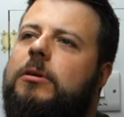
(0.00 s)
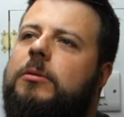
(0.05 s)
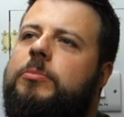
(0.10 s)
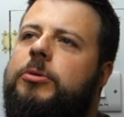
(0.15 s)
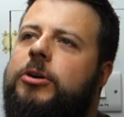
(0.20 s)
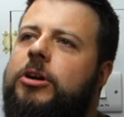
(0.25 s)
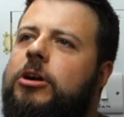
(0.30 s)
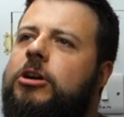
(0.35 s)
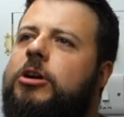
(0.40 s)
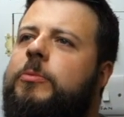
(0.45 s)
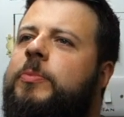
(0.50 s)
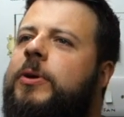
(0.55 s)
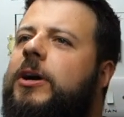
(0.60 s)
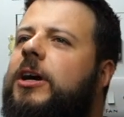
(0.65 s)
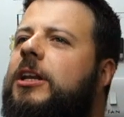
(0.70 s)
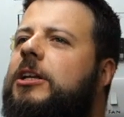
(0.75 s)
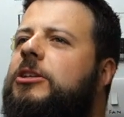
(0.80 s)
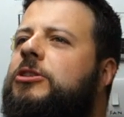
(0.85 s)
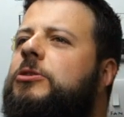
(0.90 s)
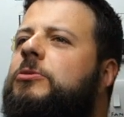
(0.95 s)

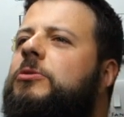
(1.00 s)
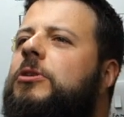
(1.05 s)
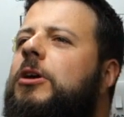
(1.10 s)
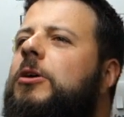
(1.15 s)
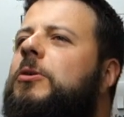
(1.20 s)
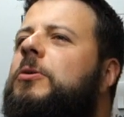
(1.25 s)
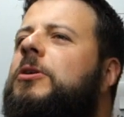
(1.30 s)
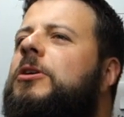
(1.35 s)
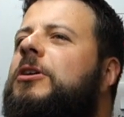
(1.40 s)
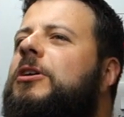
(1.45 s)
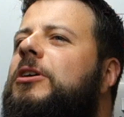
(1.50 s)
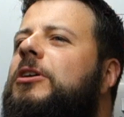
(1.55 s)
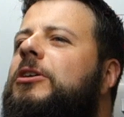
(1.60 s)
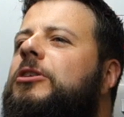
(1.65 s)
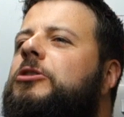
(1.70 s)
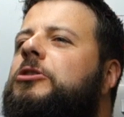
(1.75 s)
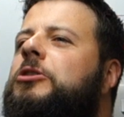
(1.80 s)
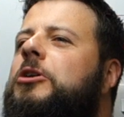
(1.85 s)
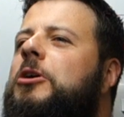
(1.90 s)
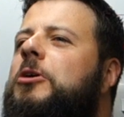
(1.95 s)
preoccupied, as you know.
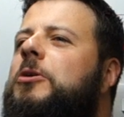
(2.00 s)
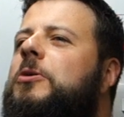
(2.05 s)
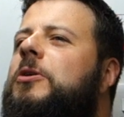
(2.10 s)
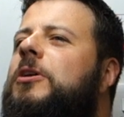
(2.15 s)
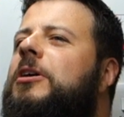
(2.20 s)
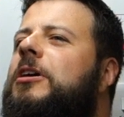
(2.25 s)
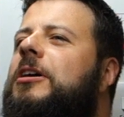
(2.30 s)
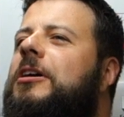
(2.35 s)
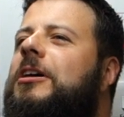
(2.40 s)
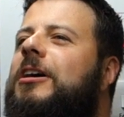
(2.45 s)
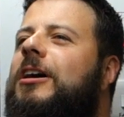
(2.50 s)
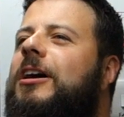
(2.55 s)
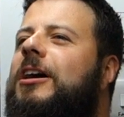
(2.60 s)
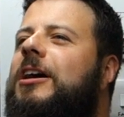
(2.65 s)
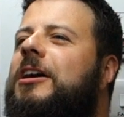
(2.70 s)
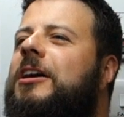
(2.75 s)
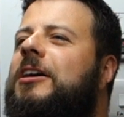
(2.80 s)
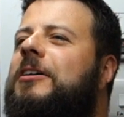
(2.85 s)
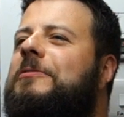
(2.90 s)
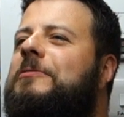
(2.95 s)
So,
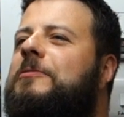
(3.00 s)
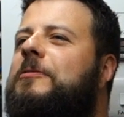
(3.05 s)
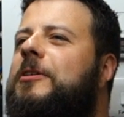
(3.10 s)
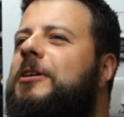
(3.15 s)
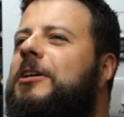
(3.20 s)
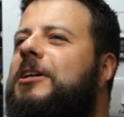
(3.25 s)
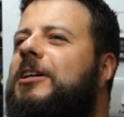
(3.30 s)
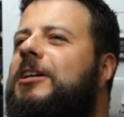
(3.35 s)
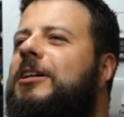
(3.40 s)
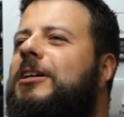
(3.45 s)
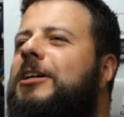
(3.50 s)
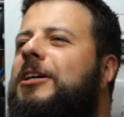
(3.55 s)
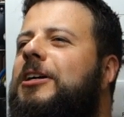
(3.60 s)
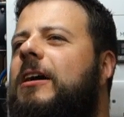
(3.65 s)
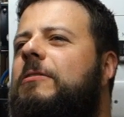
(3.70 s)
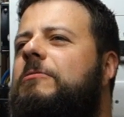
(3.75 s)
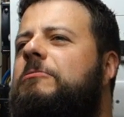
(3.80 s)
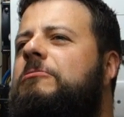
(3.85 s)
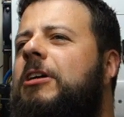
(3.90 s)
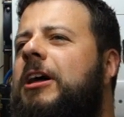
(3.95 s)
I have
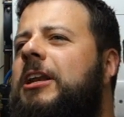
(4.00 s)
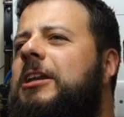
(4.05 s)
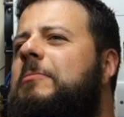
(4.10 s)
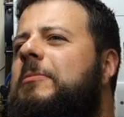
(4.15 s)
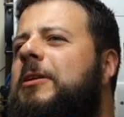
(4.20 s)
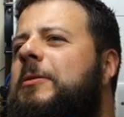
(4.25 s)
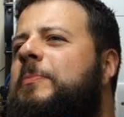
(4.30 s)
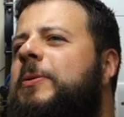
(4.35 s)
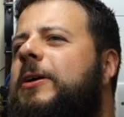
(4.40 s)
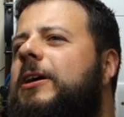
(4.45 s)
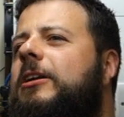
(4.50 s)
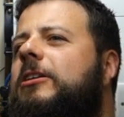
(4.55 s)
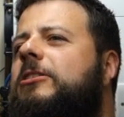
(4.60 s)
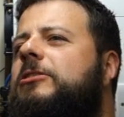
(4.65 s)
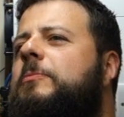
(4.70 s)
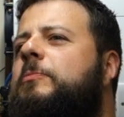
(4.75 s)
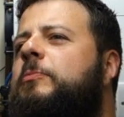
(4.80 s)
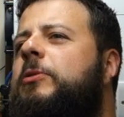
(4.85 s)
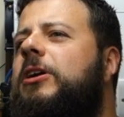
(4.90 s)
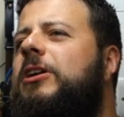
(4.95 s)
randomly picked
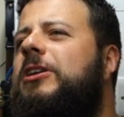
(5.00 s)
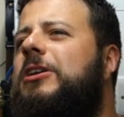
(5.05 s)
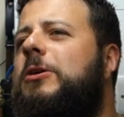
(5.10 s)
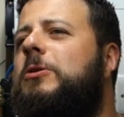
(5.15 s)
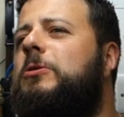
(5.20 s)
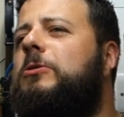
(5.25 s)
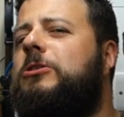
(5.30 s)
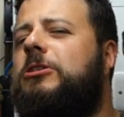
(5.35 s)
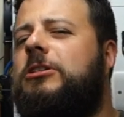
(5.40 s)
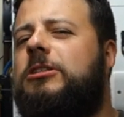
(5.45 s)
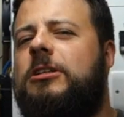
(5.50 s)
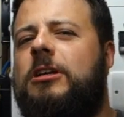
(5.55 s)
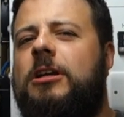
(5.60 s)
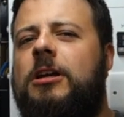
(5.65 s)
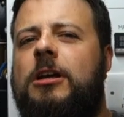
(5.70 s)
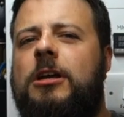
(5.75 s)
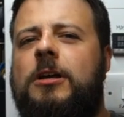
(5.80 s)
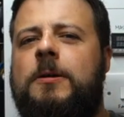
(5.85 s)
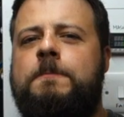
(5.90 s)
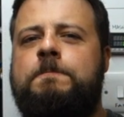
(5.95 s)
some beer notes.
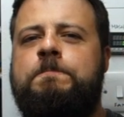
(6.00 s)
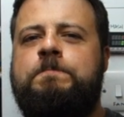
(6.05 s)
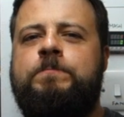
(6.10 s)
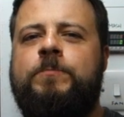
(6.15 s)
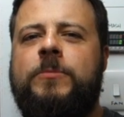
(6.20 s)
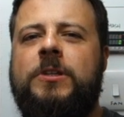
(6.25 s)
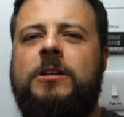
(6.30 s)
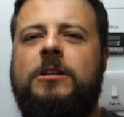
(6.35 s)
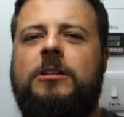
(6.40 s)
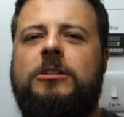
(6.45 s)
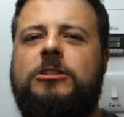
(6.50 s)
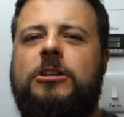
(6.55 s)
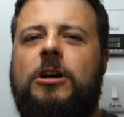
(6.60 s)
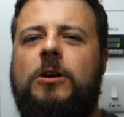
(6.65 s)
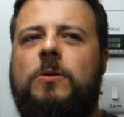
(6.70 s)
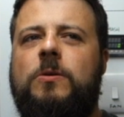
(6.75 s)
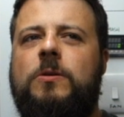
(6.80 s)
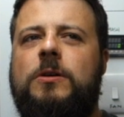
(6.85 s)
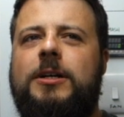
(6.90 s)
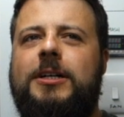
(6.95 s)

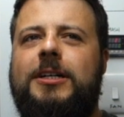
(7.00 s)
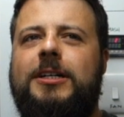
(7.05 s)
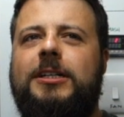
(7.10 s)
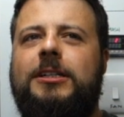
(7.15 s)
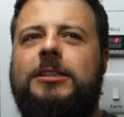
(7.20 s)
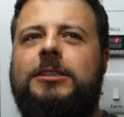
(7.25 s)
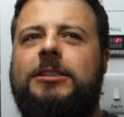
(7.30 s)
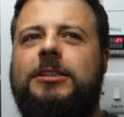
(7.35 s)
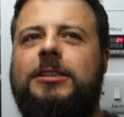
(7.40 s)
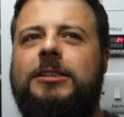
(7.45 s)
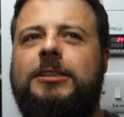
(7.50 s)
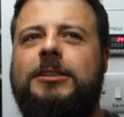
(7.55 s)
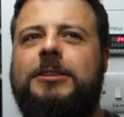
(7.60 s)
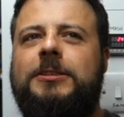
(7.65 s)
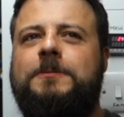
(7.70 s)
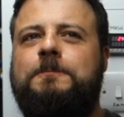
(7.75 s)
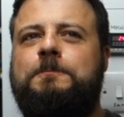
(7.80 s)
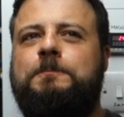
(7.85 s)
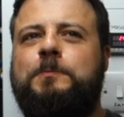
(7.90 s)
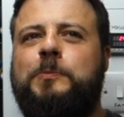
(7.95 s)
So,
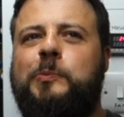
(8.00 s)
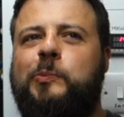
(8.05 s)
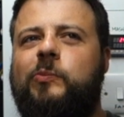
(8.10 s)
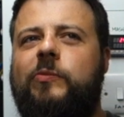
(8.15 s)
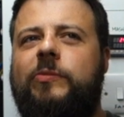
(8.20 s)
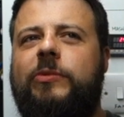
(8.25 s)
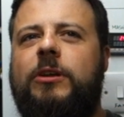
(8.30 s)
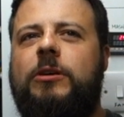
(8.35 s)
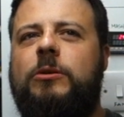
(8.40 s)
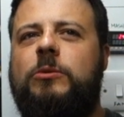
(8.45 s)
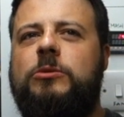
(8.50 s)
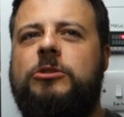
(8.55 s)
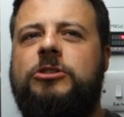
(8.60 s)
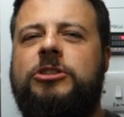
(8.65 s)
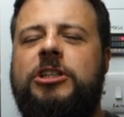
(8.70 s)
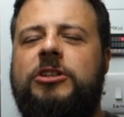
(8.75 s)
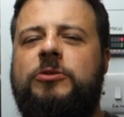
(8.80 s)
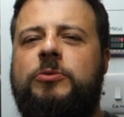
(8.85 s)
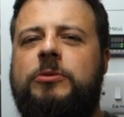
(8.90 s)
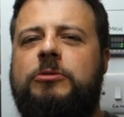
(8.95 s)
we'll
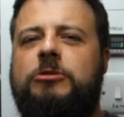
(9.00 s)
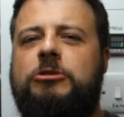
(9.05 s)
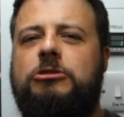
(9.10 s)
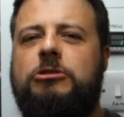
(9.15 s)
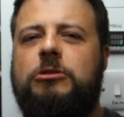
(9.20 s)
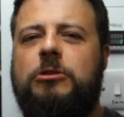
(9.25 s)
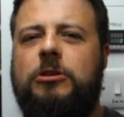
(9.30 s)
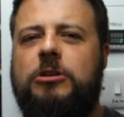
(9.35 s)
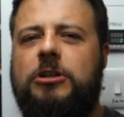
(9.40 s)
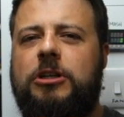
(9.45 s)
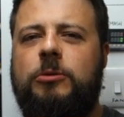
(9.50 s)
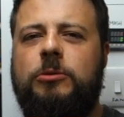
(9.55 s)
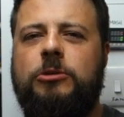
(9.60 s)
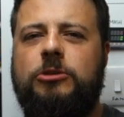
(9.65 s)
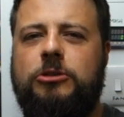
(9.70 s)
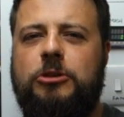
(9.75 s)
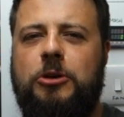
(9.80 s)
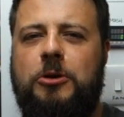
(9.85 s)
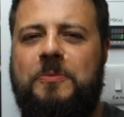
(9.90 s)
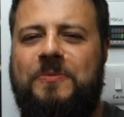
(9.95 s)
see if we struck lucky with
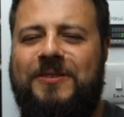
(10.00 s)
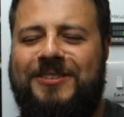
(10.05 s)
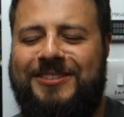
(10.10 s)
some.